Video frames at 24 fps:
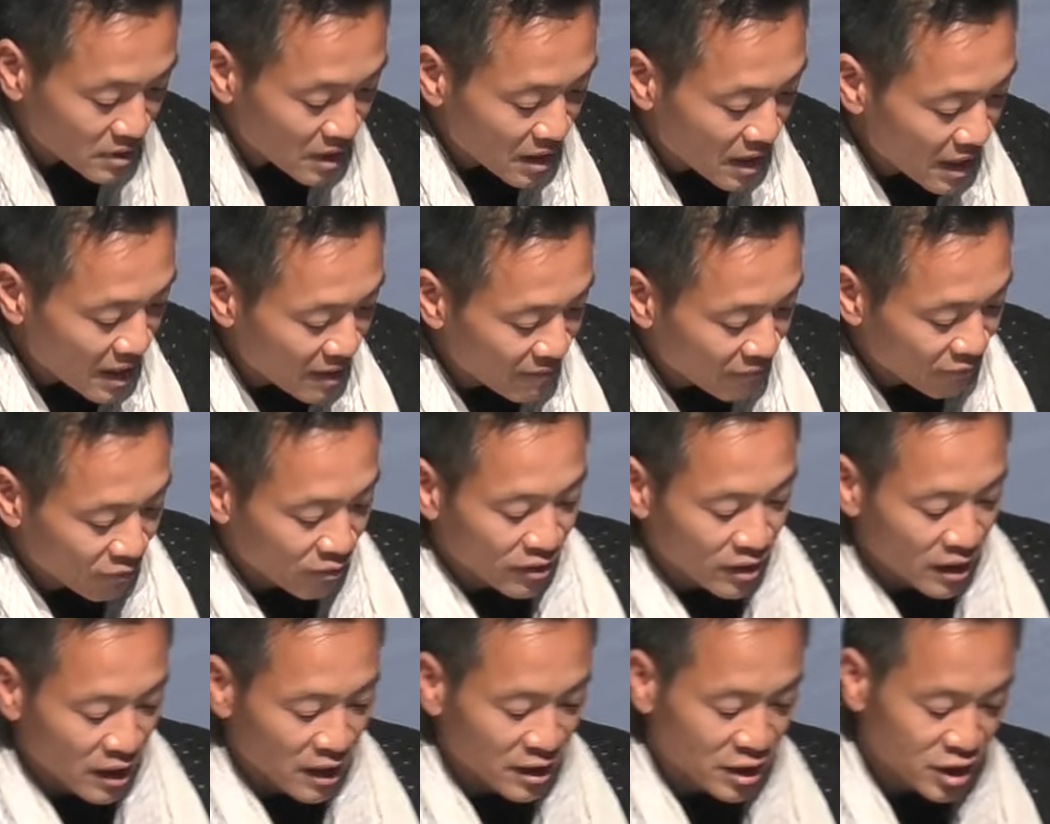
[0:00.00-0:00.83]
And for
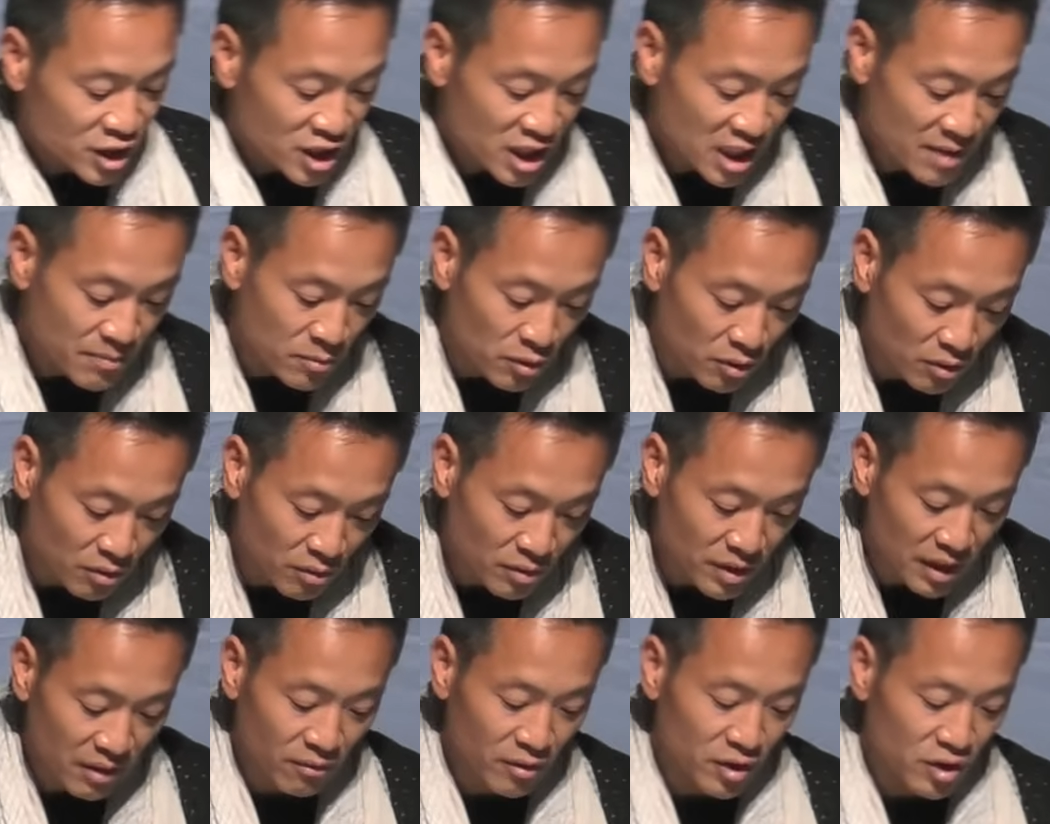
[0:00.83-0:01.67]
the chimu,
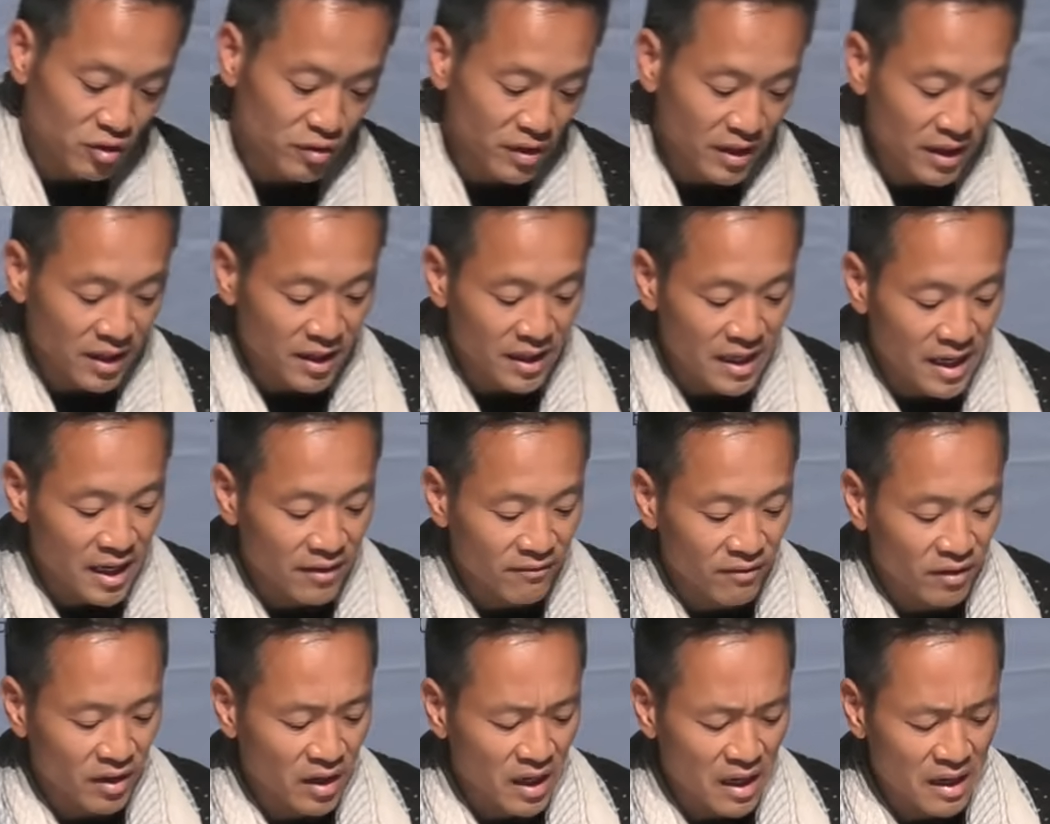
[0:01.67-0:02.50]
they would drink it out of
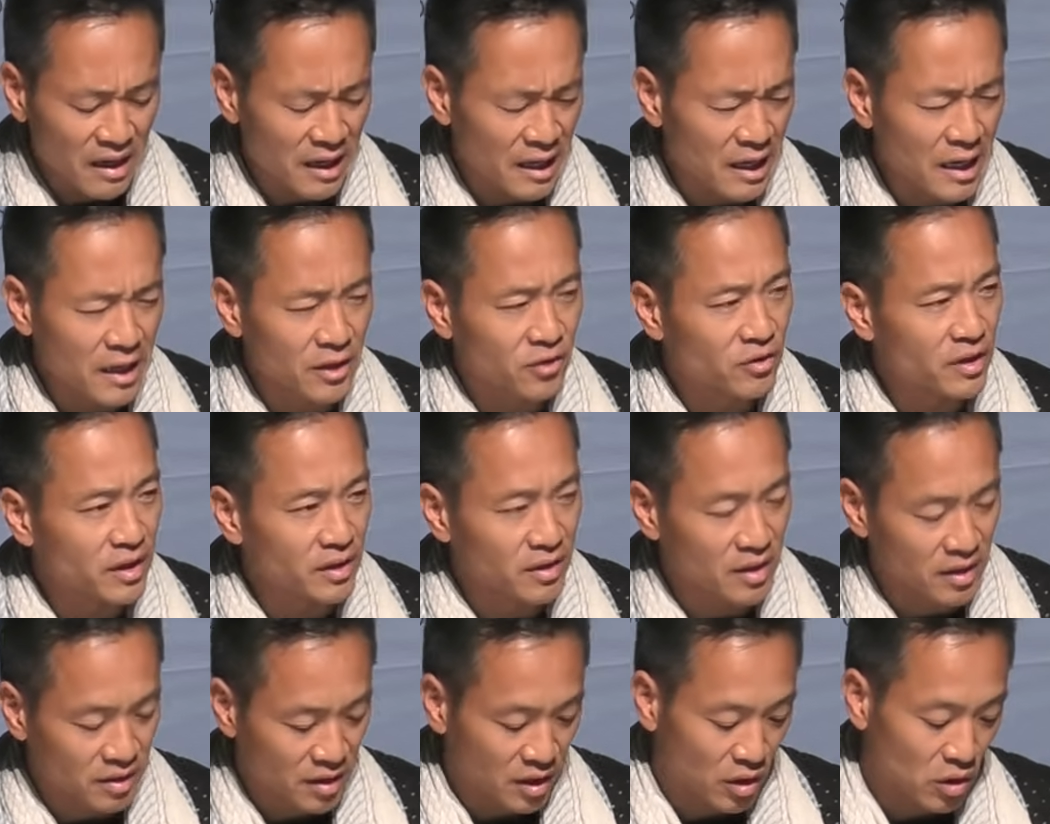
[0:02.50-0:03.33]
a, uh, a drink
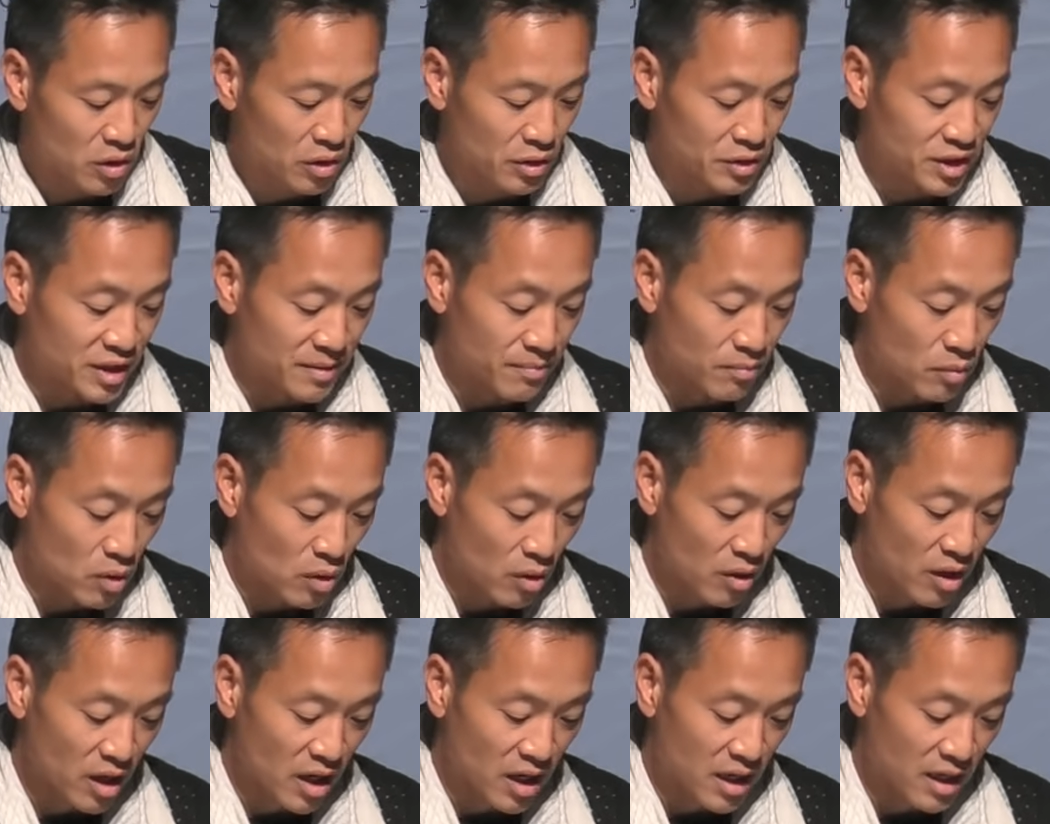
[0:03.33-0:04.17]
that they called
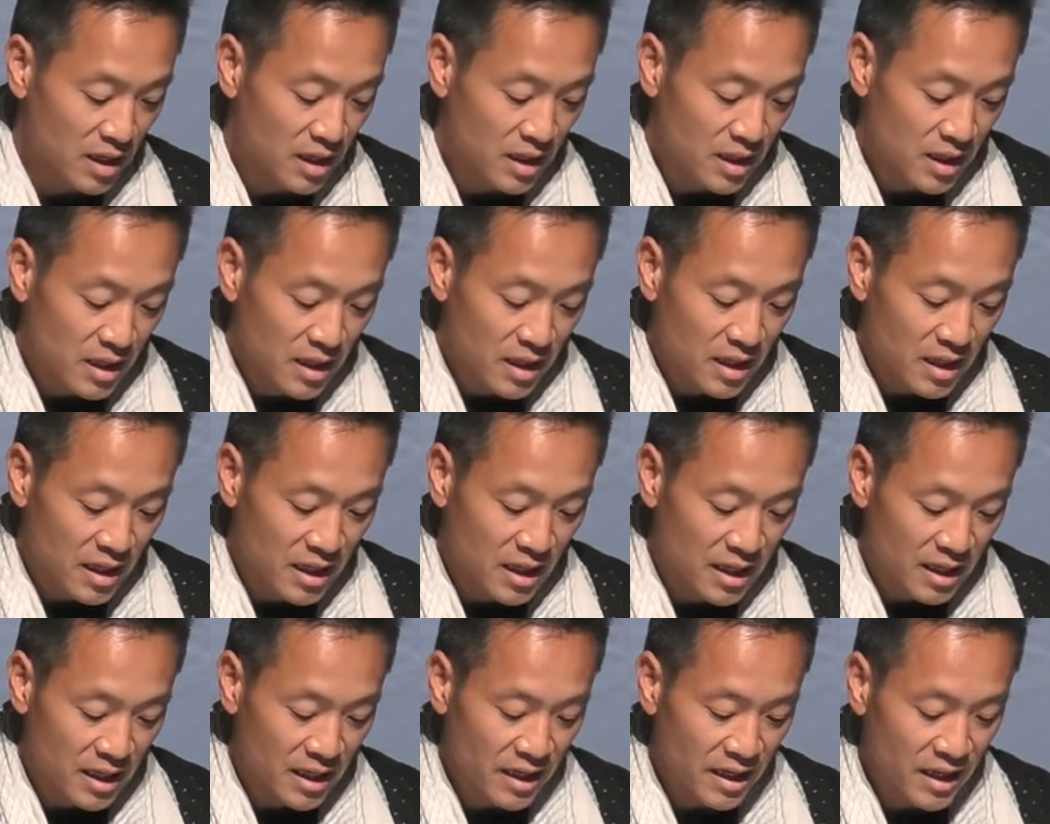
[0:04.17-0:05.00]
chimora, uh,
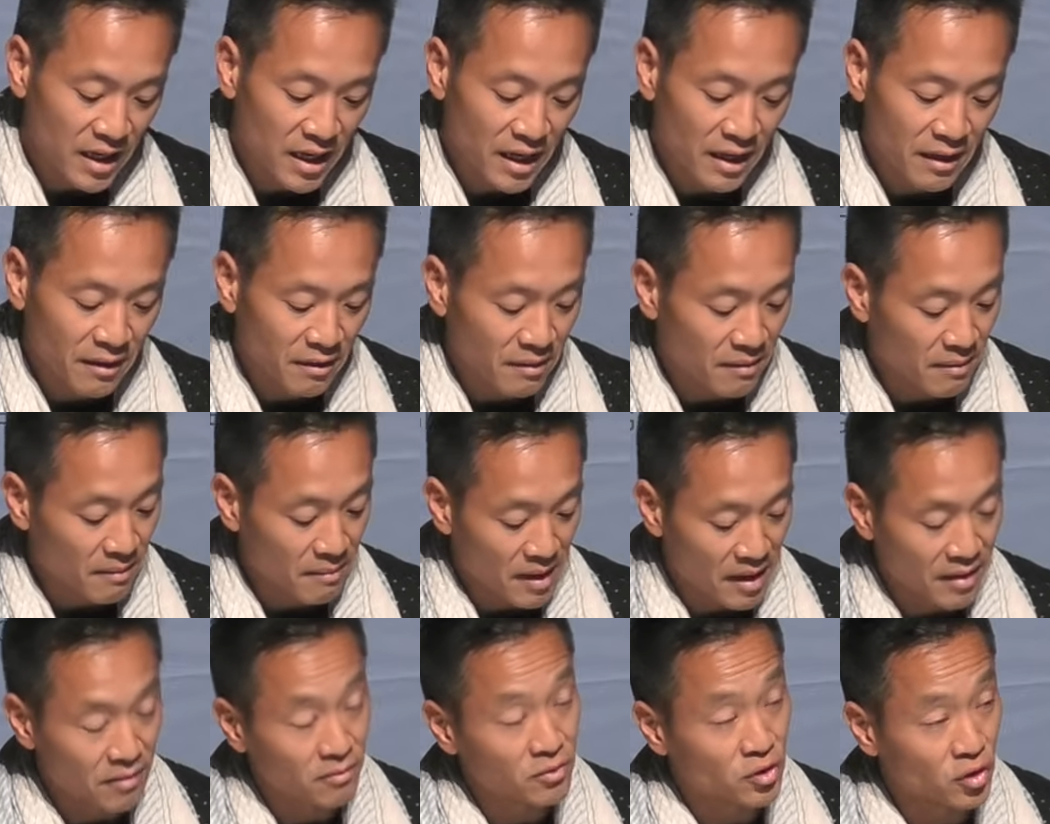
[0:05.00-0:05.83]
and,
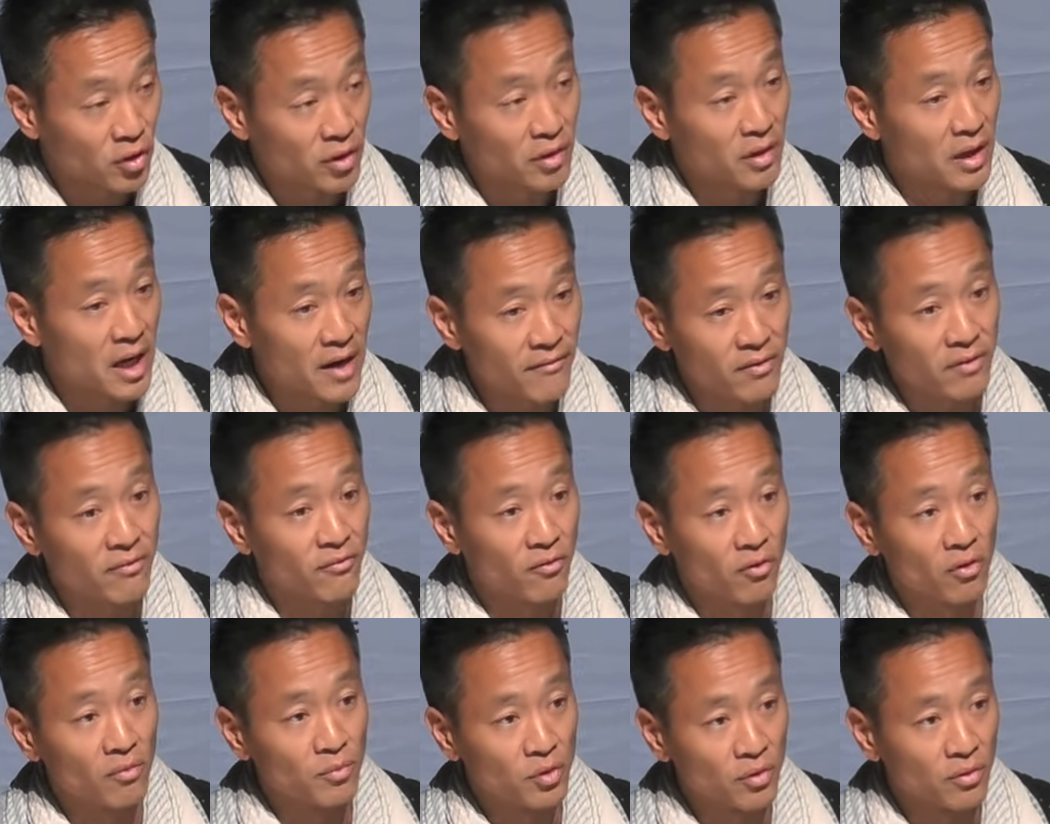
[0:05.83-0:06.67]
and during every
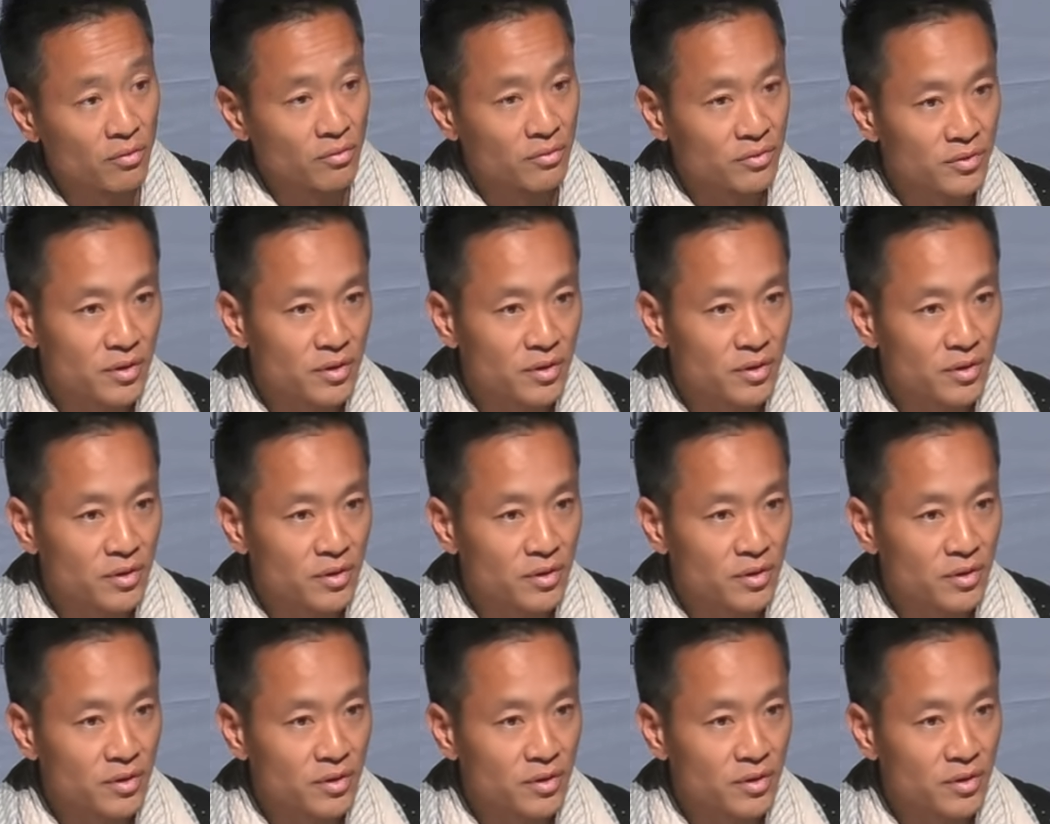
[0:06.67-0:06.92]
full moon.